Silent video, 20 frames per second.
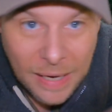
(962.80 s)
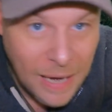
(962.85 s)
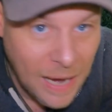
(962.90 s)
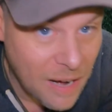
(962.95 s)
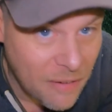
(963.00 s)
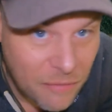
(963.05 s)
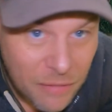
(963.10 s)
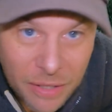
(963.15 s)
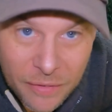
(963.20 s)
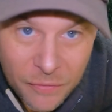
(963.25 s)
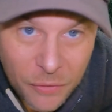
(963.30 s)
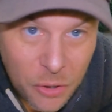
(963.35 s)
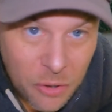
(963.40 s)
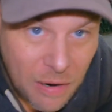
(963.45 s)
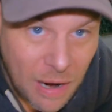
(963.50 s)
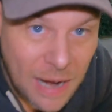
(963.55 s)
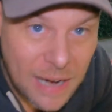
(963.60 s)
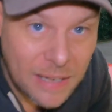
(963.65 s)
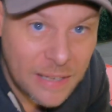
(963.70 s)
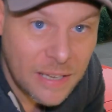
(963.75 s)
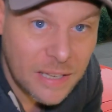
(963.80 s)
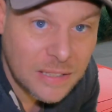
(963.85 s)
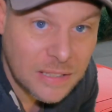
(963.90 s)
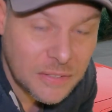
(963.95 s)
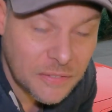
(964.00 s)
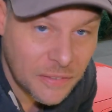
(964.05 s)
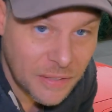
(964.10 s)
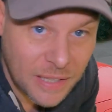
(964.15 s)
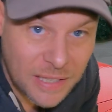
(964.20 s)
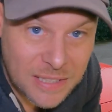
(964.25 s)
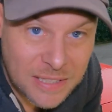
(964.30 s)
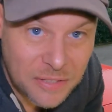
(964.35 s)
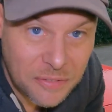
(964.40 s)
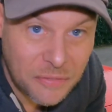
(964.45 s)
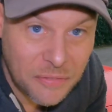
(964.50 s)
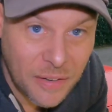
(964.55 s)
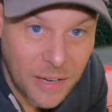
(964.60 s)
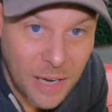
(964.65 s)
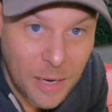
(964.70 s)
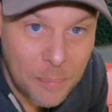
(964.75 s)
get rid of your aliens for this to
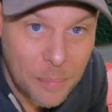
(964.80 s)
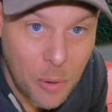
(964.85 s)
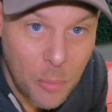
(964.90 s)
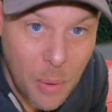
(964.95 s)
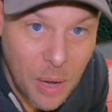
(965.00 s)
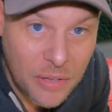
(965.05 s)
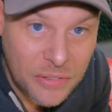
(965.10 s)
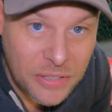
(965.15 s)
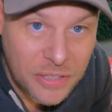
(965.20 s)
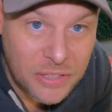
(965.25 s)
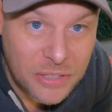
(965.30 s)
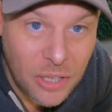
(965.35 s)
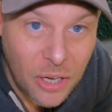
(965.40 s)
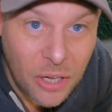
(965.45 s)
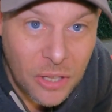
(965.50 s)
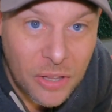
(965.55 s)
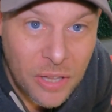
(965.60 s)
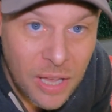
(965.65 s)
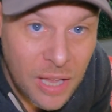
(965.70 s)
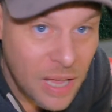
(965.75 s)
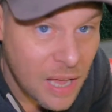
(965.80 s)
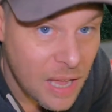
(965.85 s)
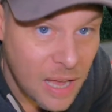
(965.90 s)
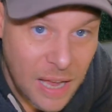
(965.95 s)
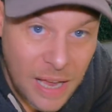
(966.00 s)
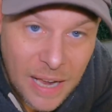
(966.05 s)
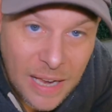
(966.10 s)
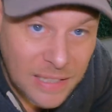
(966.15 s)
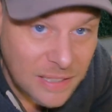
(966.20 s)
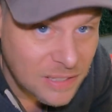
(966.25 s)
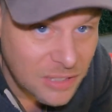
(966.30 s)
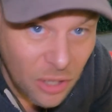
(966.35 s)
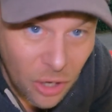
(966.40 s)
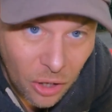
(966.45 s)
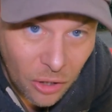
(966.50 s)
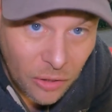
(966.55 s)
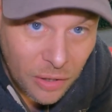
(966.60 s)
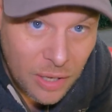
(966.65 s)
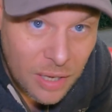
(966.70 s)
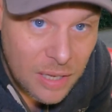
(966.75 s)
fit. But once it's on, it's
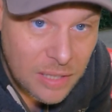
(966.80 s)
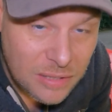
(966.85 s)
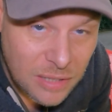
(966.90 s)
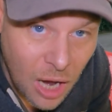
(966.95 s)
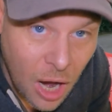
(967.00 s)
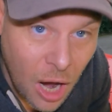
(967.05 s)
on. So